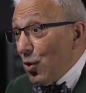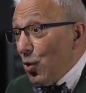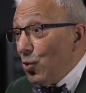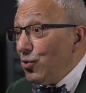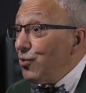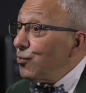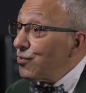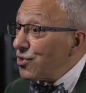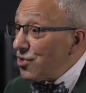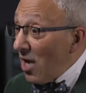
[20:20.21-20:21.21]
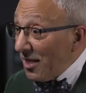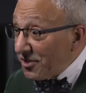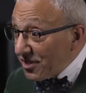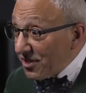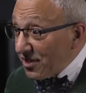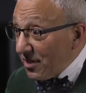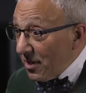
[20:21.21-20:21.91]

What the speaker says: who you trust,